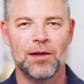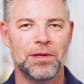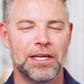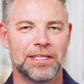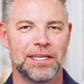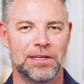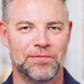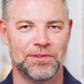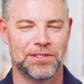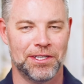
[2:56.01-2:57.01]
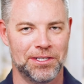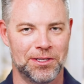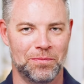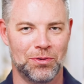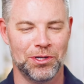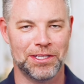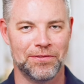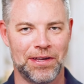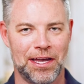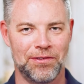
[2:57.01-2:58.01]
I would like to emphasize the point
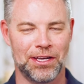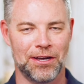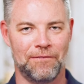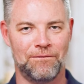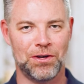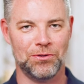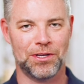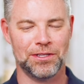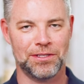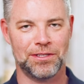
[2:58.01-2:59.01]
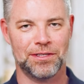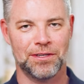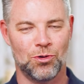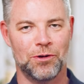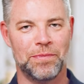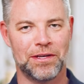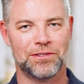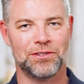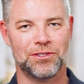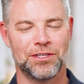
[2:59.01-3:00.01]
of having a focused core
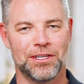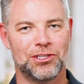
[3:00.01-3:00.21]
message